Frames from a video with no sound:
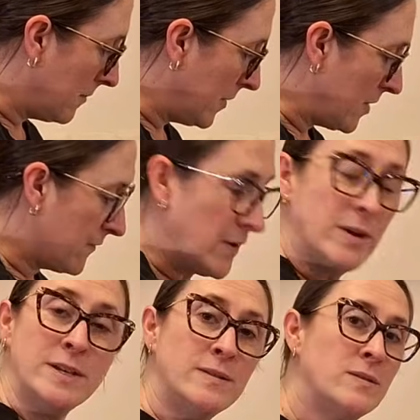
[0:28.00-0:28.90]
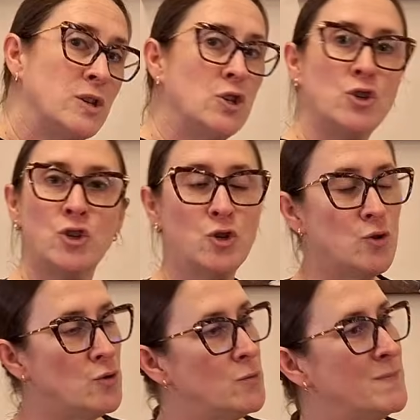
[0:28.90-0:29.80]
there are various
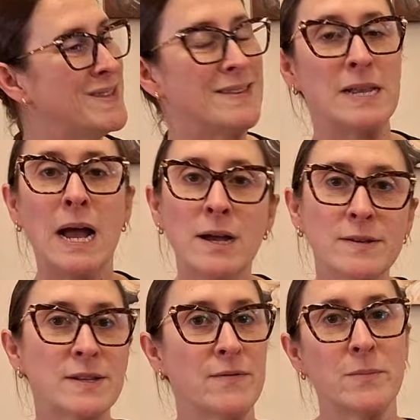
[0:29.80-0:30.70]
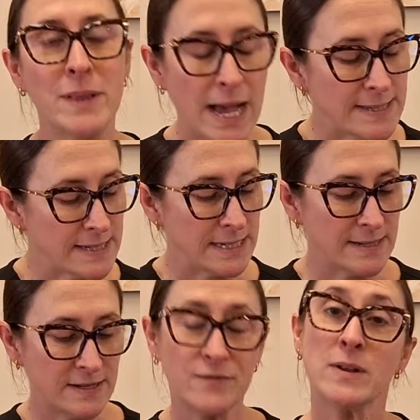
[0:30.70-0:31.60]
tube styles, different
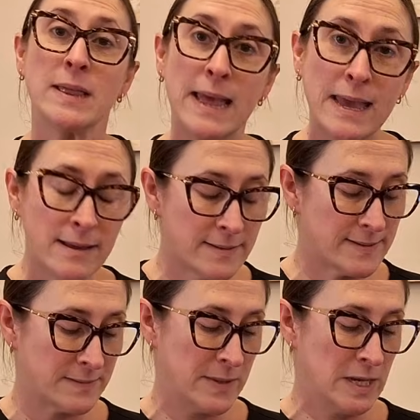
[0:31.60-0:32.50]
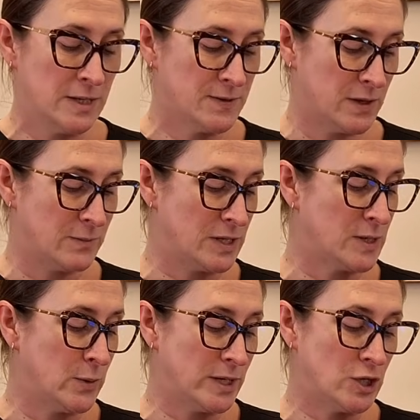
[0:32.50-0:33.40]
plastics, different lengths. So I'm just
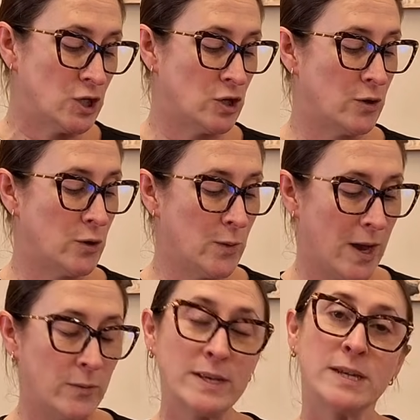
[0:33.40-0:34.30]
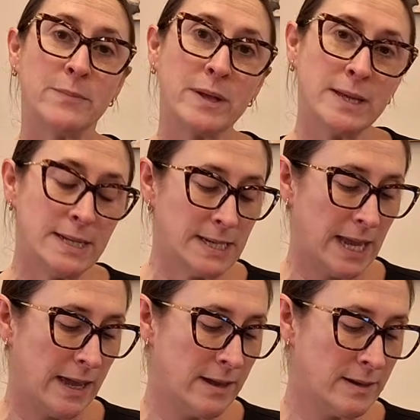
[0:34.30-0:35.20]
going to show you how we typically
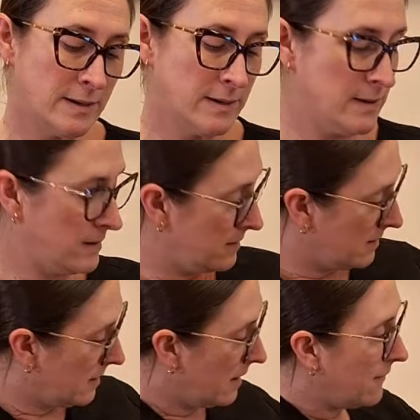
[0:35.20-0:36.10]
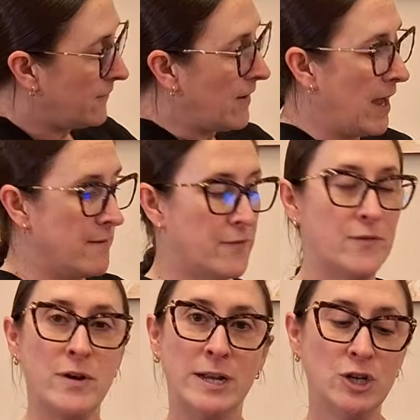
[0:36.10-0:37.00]
take a 5
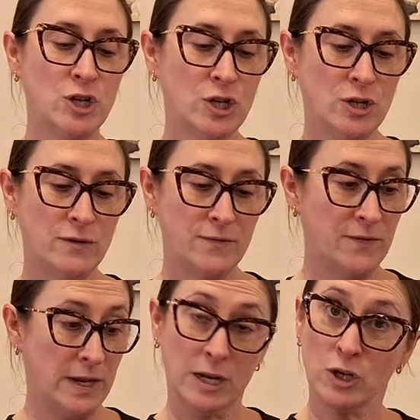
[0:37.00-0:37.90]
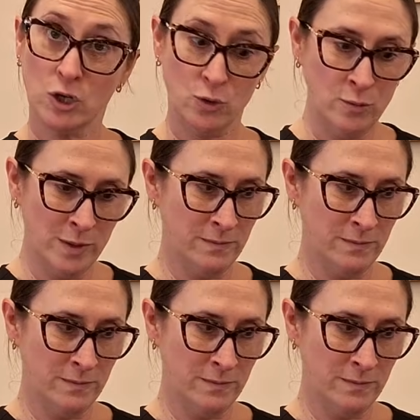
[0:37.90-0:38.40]
French feeding tube.